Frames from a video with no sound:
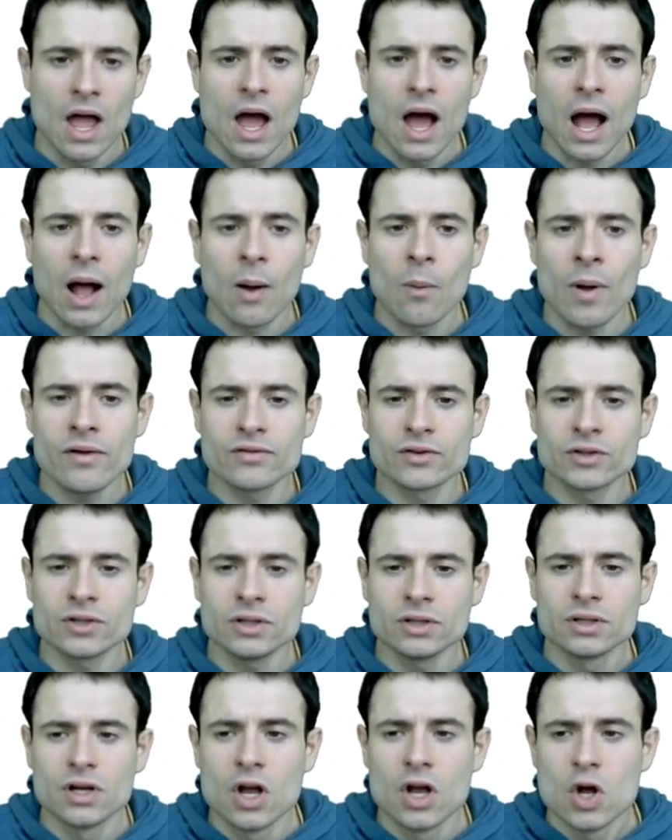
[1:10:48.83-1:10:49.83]

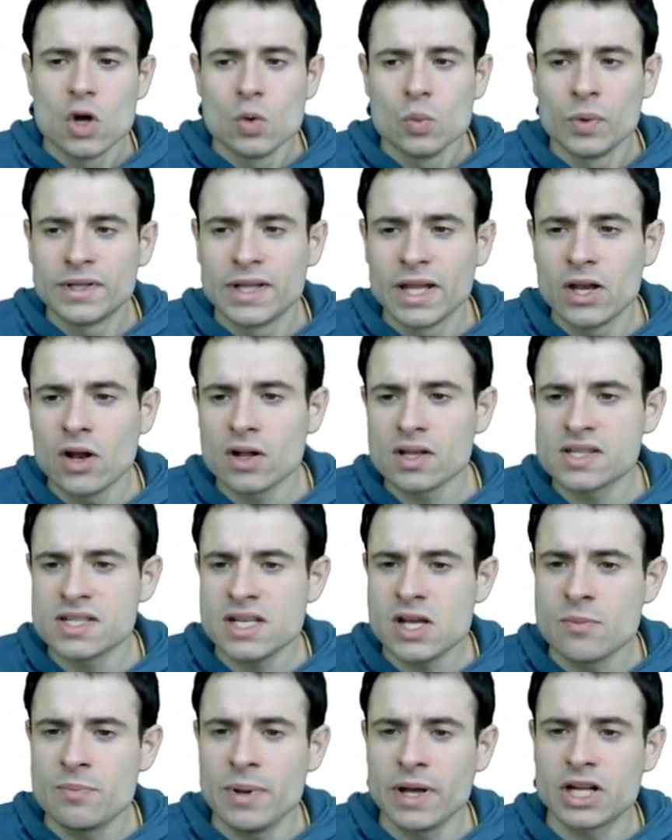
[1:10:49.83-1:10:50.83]
However, we did not see
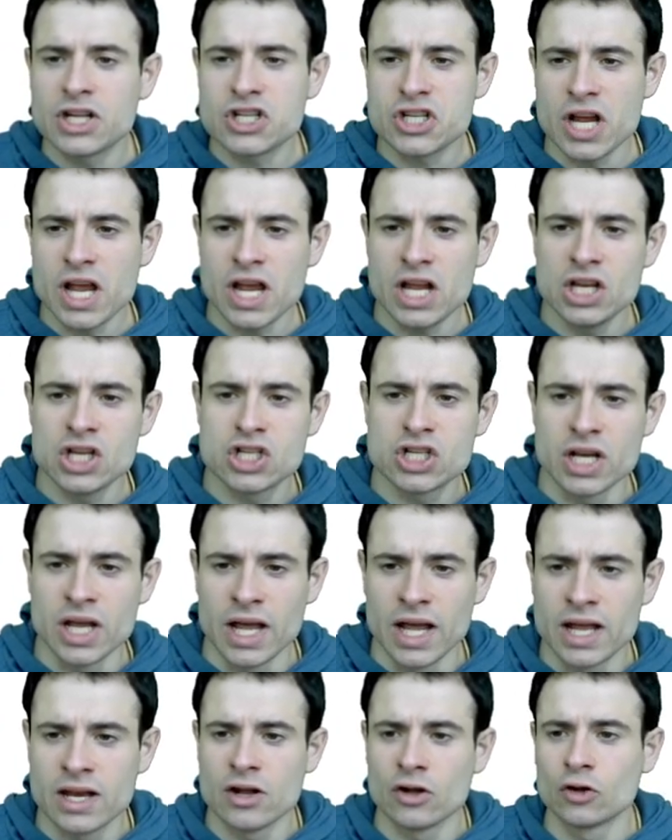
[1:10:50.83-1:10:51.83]
a big change
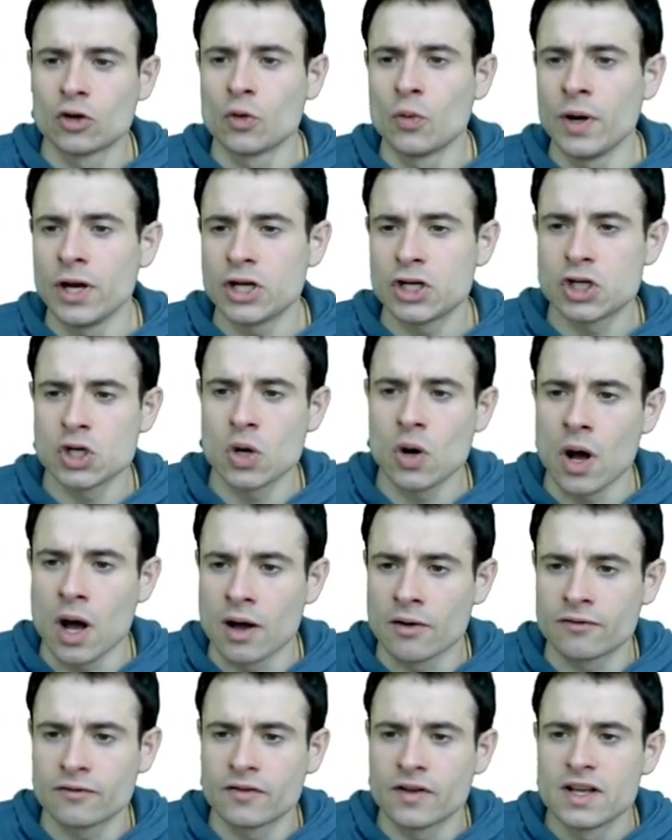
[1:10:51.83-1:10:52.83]
in the ratio
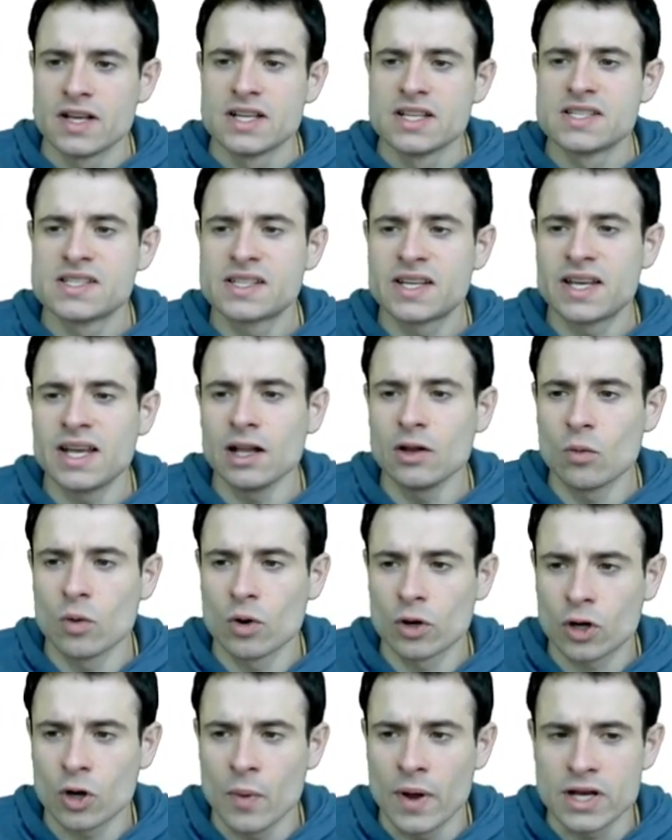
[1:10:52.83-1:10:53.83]
of skilled
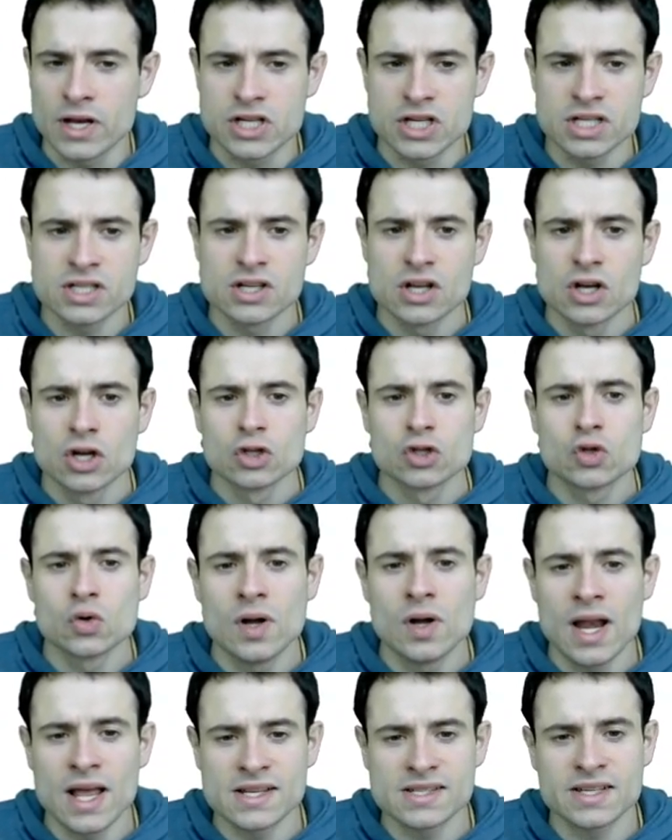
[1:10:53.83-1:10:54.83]
worker wages to
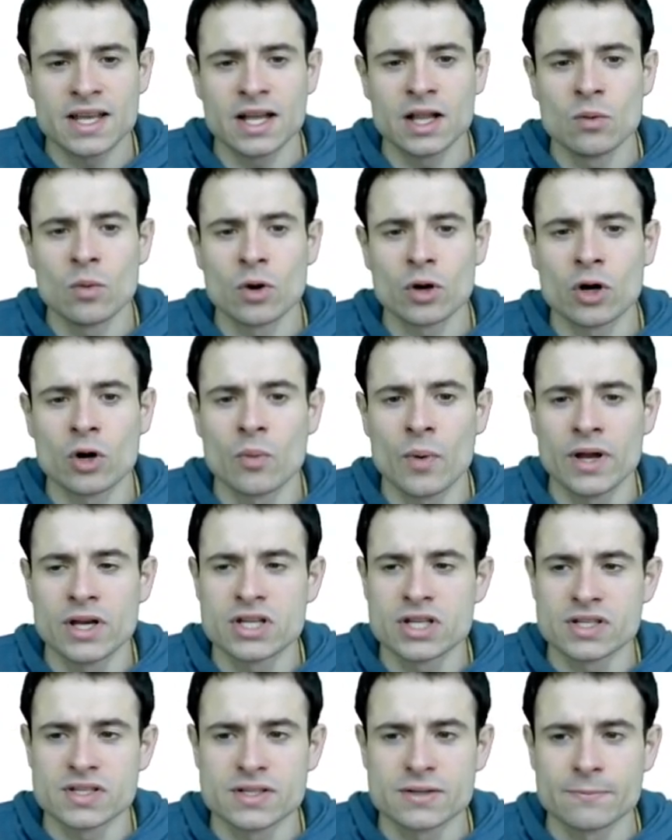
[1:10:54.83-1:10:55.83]
less skilled worker
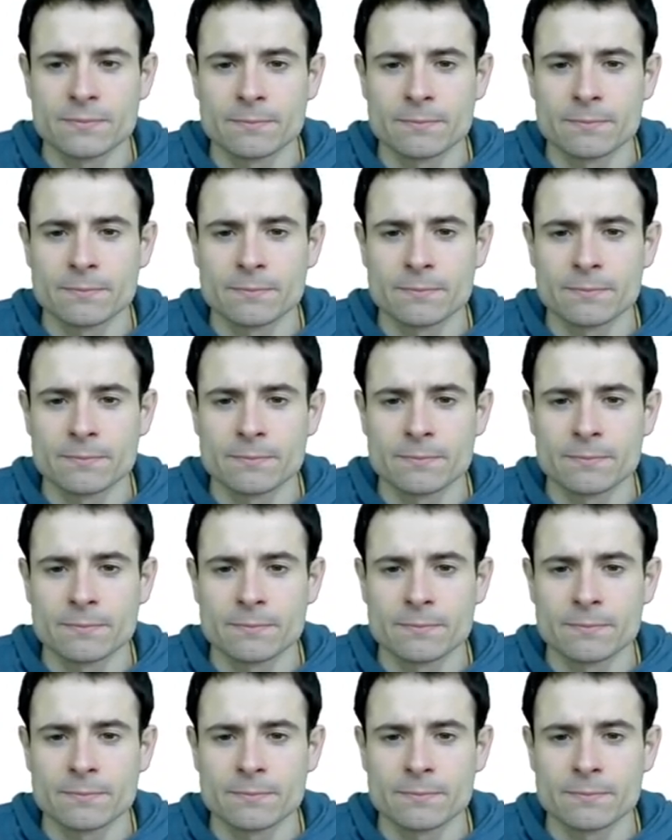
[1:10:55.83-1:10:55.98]
wages.